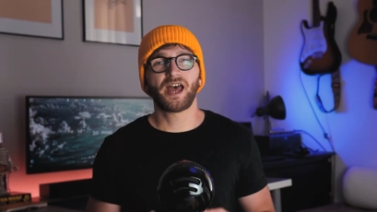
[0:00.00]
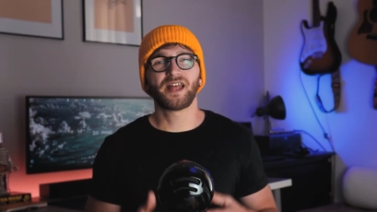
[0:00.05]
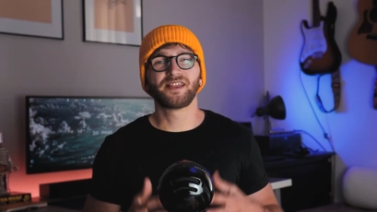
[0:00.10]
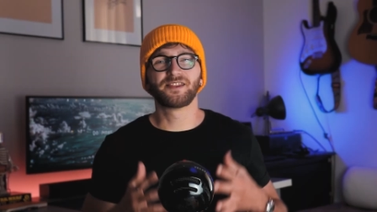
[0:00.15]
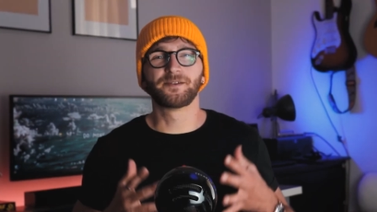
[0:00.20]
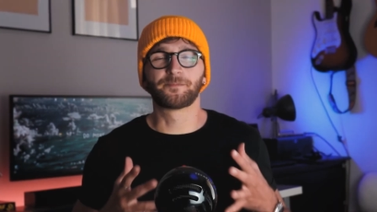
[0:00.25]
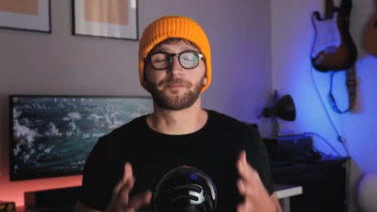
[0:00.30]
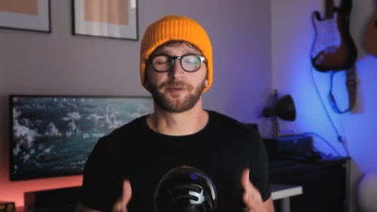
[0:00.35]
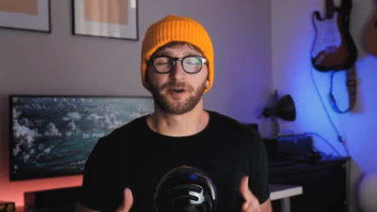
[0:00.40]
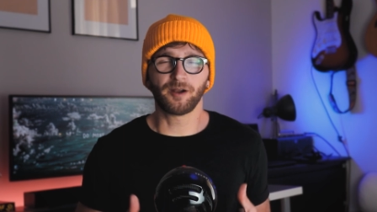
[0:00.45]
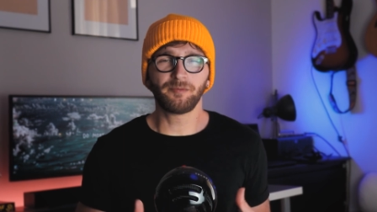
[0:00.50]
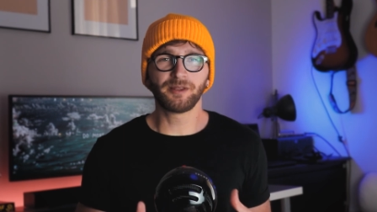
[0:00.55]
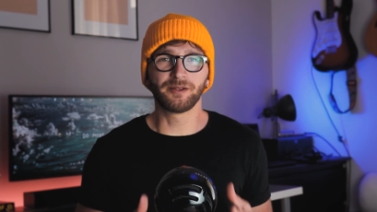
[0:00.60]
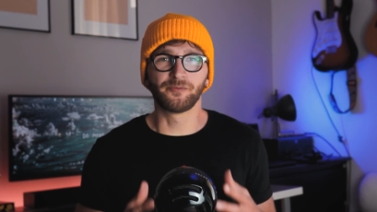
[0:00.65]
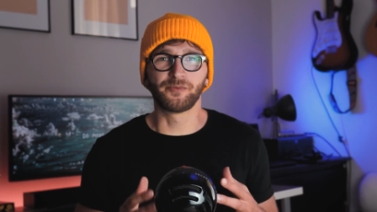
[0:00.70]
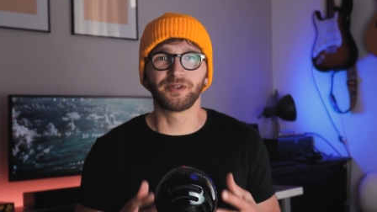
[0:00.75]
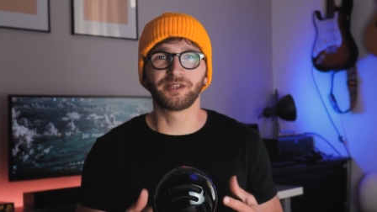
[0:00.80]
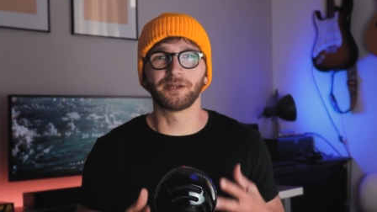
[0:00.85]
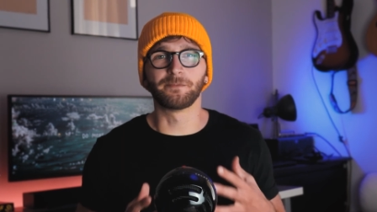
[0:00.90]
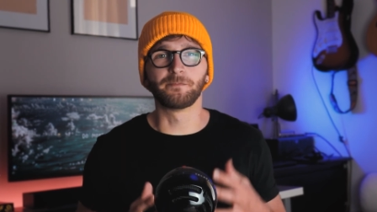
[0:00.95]
And the
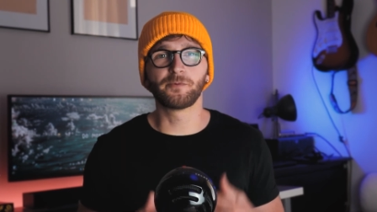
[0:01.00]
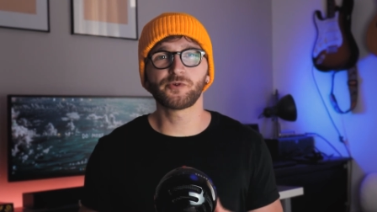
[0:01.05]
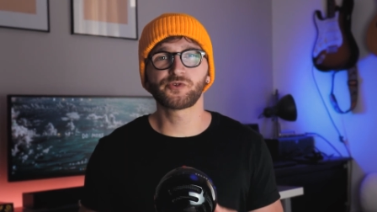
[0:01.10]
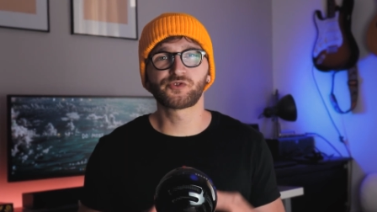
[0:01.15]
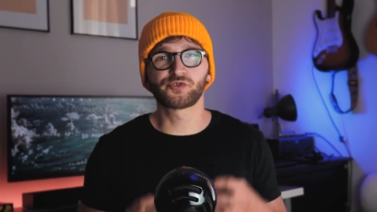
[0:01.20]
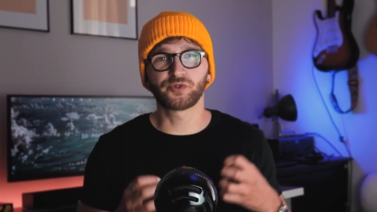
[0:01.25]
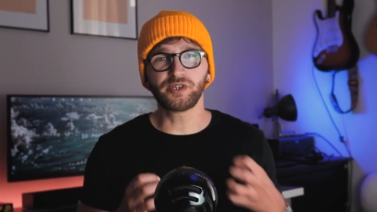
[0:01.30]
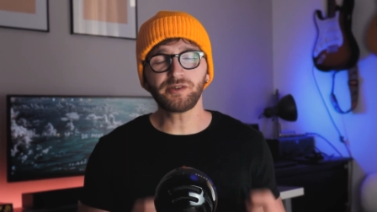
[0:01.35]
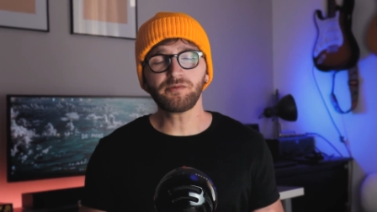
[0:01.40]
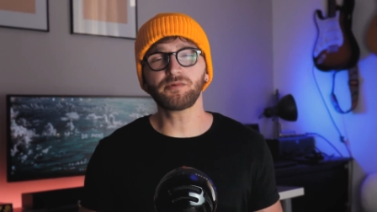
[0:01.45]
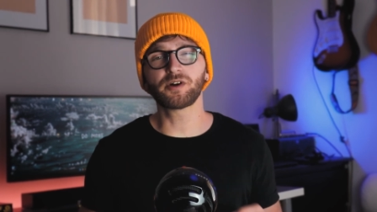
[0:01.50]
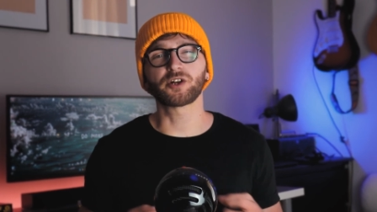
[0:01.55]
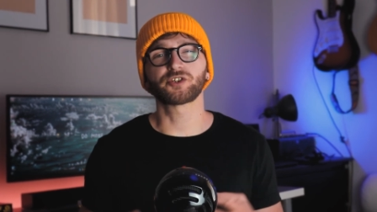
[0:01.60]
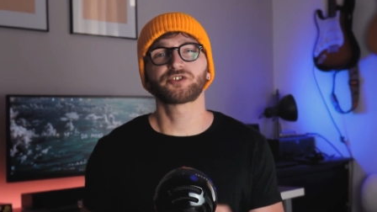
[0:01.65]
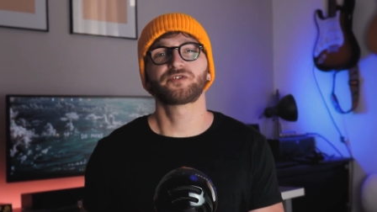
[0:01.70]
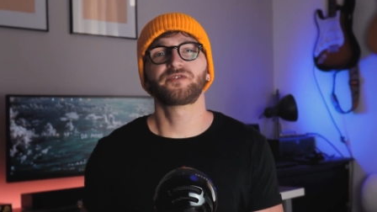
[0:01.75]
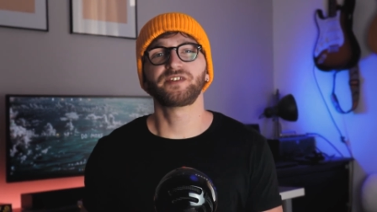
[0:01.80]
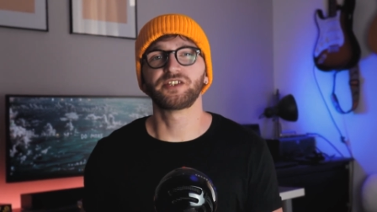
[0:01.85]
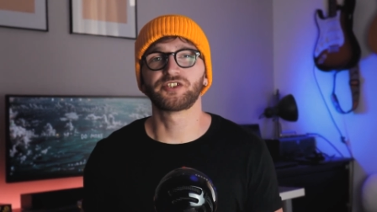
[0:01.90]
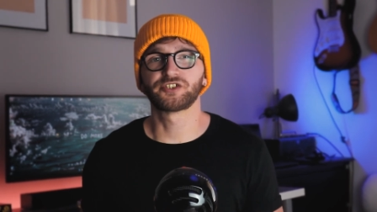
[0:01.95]
problem with the most
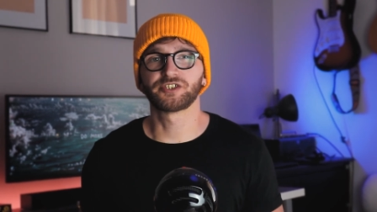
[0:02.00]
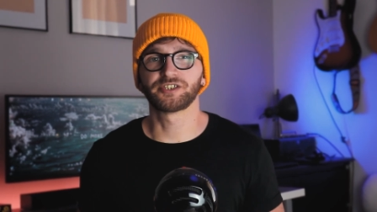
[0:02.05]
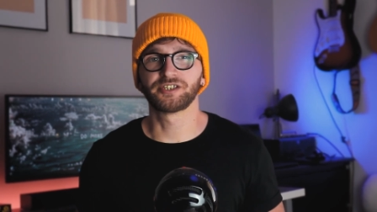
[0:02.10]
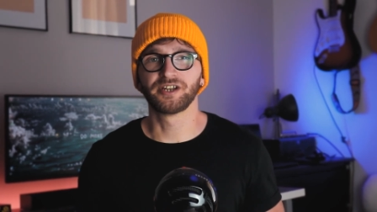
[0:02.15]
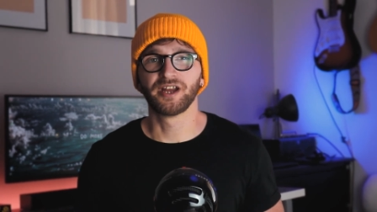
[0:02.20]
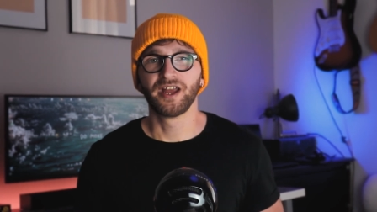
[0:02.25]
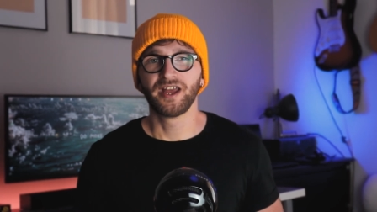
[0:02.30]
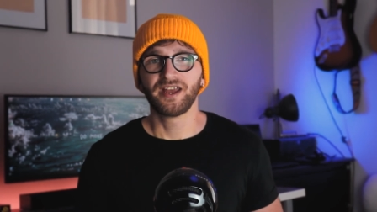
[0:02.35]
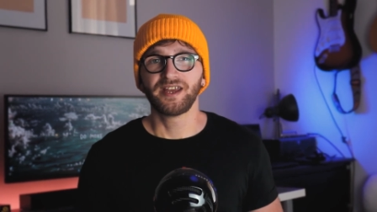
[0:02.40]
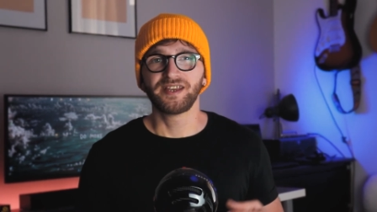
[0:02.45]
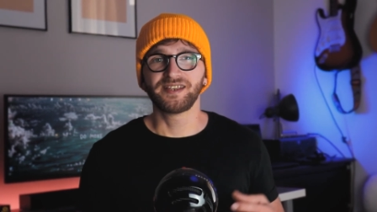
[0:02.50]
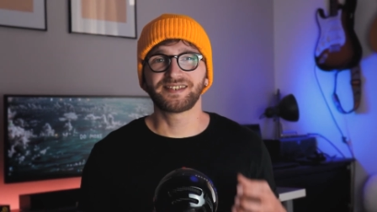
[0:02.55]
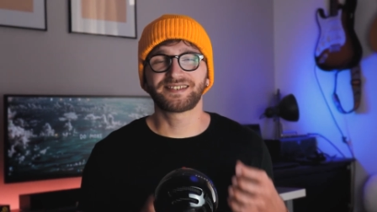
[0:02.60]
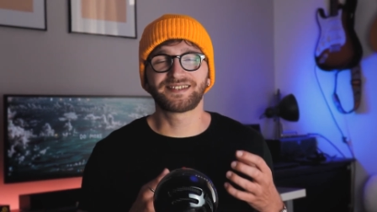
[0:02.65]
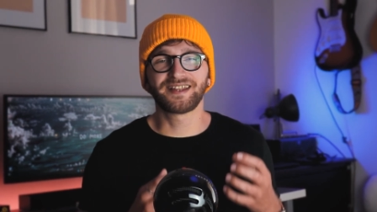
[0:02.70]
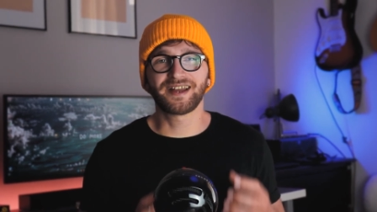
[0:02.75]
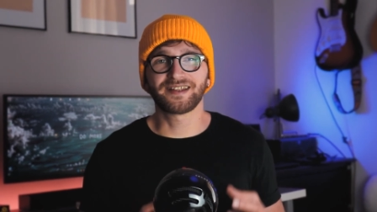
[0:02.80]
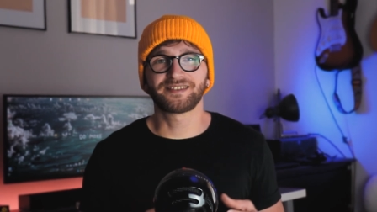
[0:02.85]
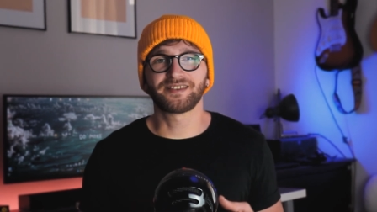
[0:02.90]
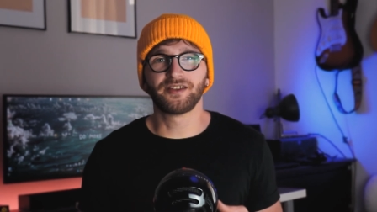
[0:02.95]
rewatched feature is
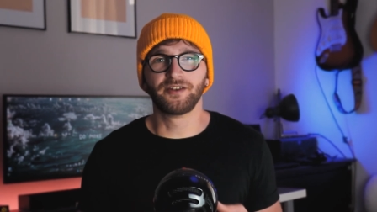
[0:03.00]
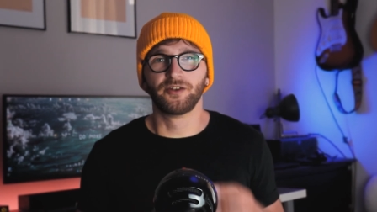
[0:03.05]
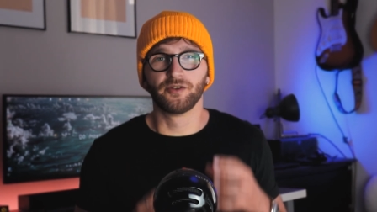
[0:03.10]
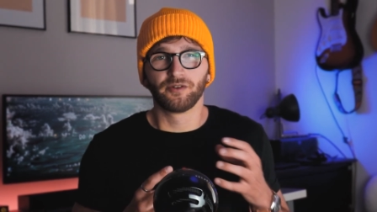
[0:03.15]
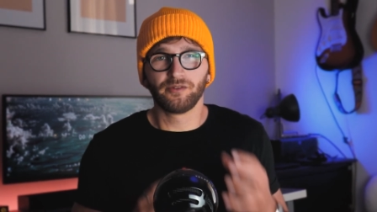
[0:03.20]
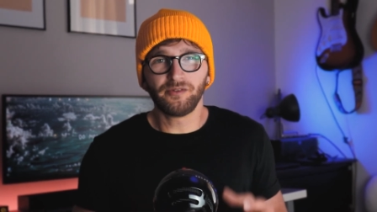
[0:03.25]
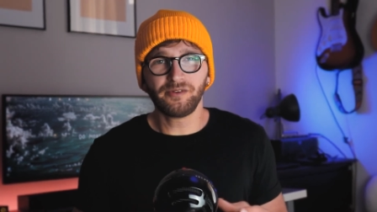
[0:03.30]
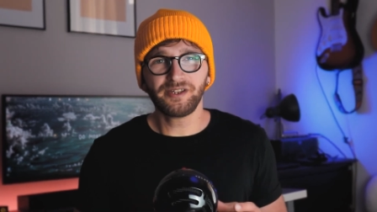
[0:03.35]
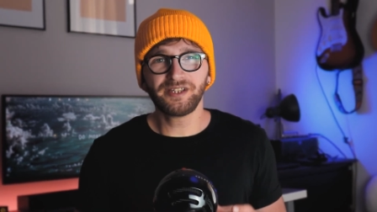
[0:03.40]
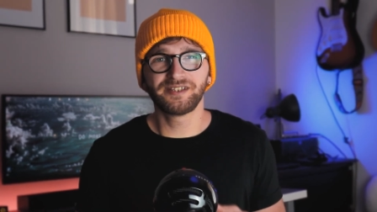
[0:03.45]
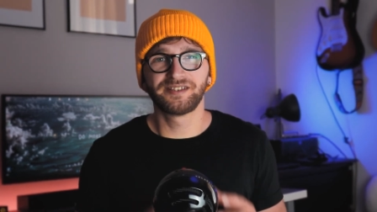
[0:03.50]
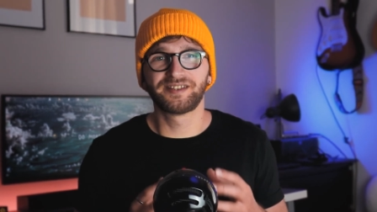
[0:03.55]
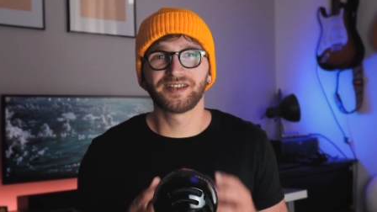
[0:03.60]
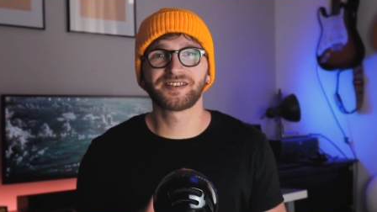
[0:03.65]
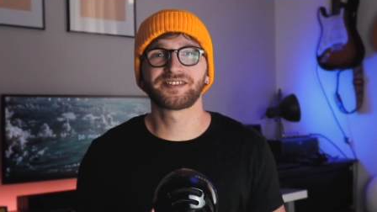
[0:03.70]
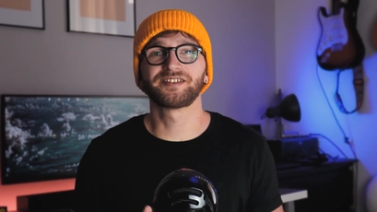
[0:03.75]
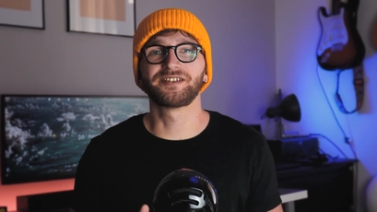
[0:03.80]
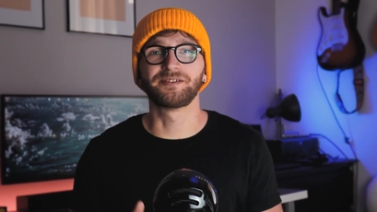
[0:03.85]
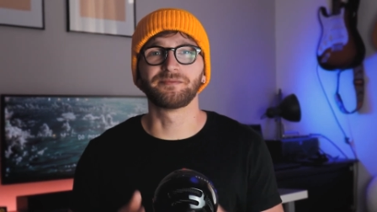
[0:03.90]
that not only does it